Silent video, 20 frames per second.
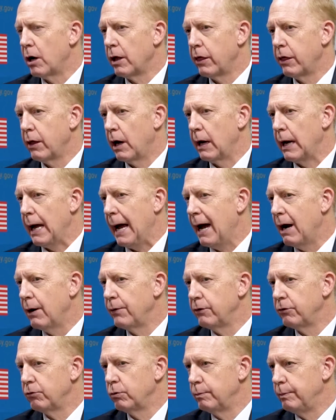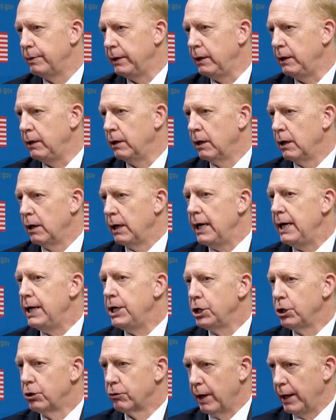of thought how this would be
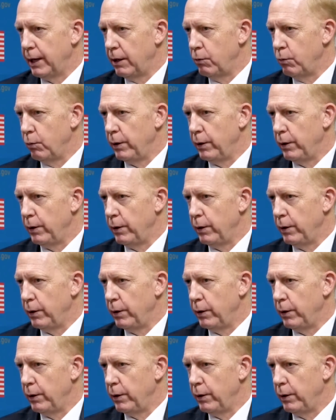integrated